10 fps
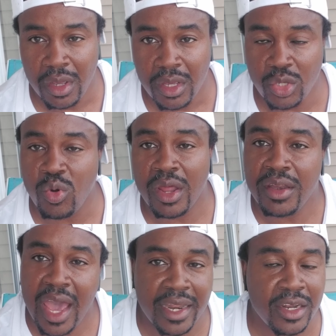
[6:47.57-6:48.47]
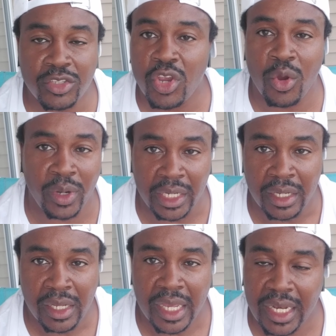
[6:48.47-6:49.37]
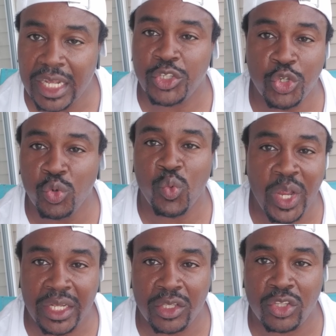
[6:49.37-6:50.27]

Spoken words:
You are not an attorney unless you went